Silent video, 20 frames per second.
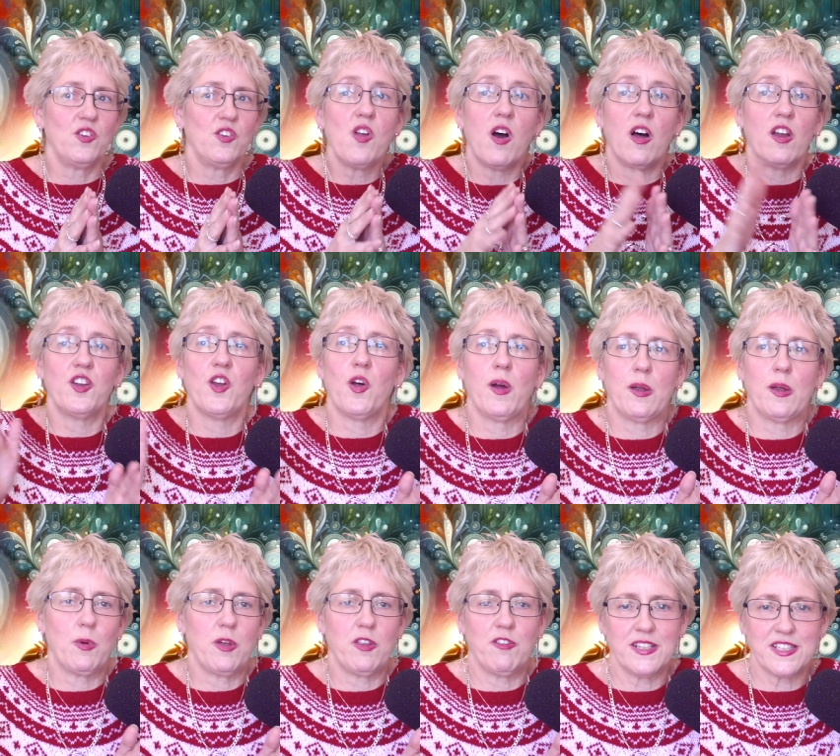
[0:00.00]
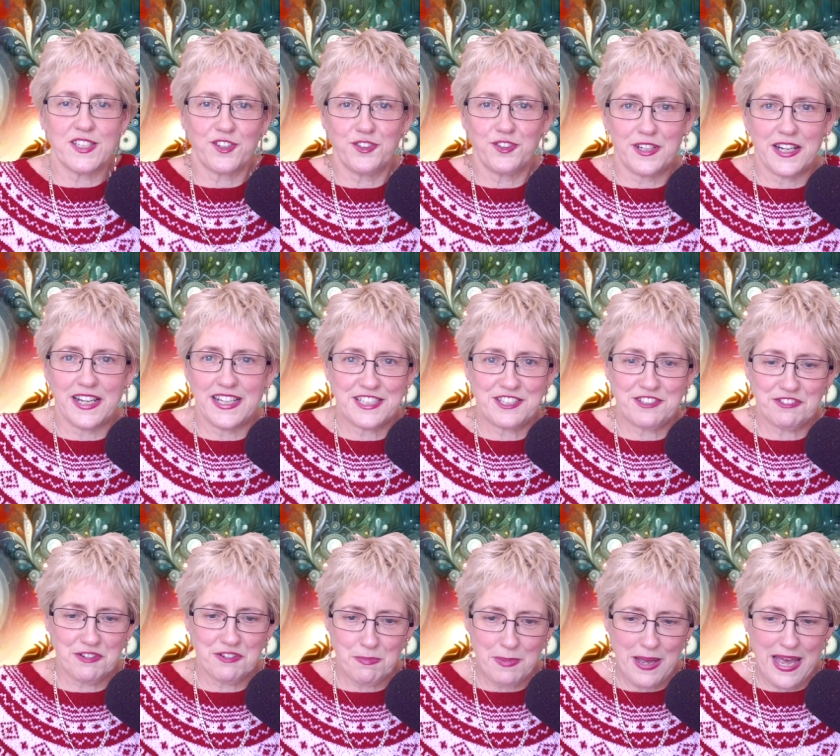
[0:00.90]
not knowing whether it's a good
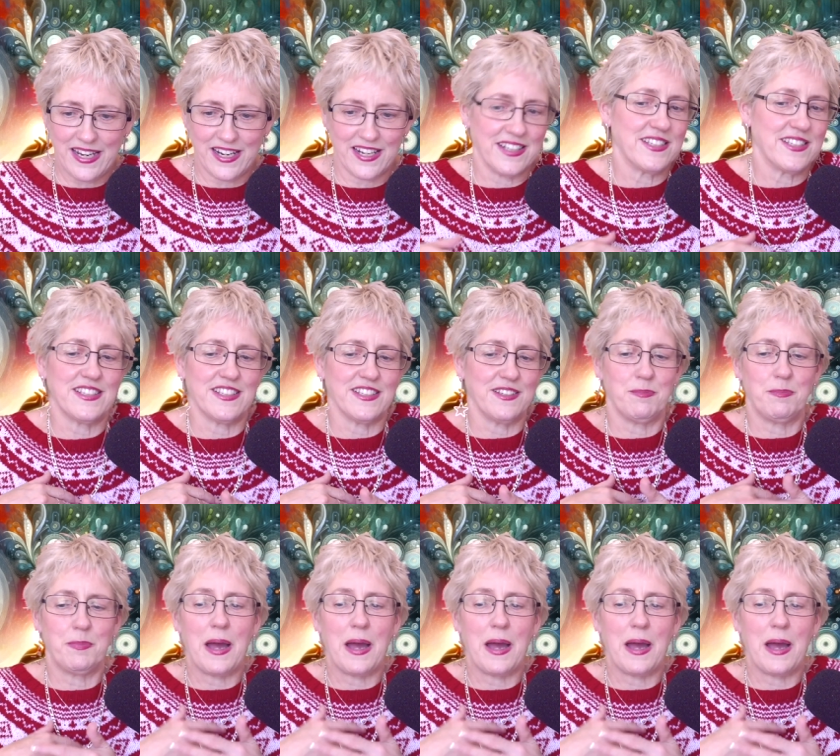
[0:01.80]
answer or a bad answer.